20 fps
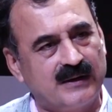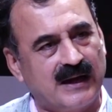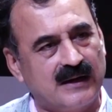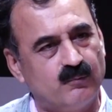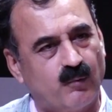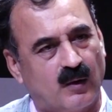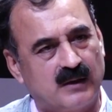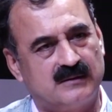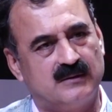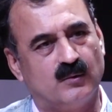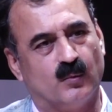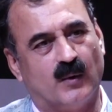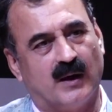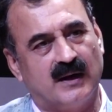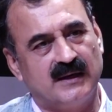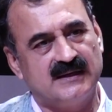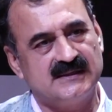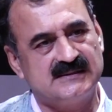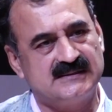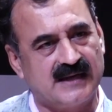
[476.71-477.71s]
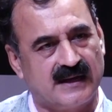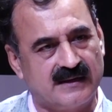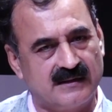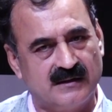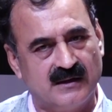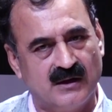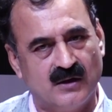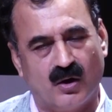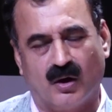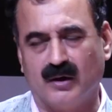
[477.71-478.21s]
Let's look at what the
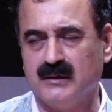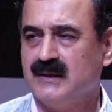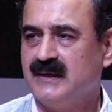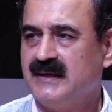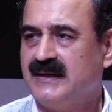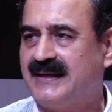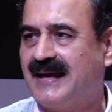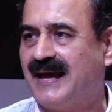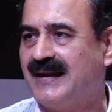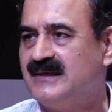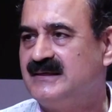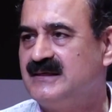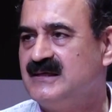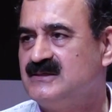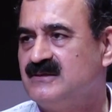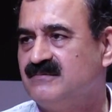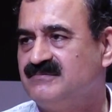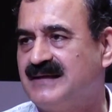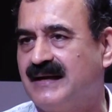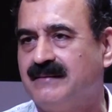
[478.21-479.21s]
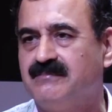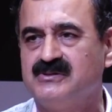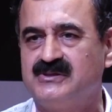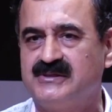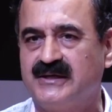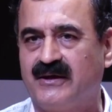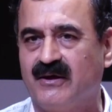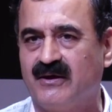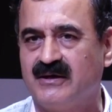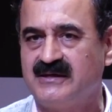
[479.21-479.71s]
world has done on the
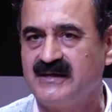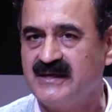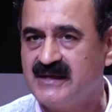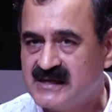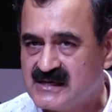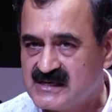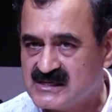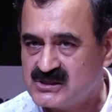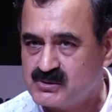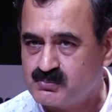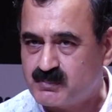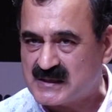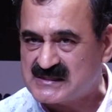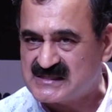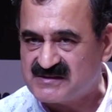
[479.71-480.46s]
legalities of cybersecurity,